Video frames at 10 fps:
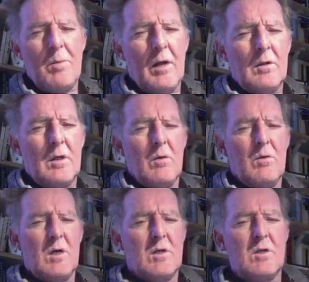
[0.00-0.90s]
penalty
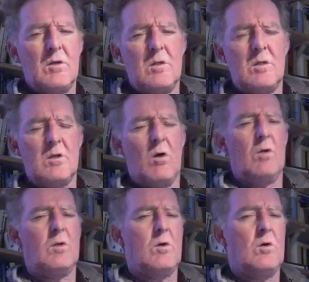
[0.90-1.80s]
count against
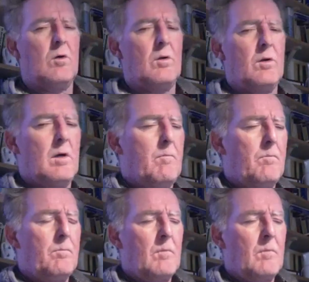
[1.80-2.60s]
Scotland on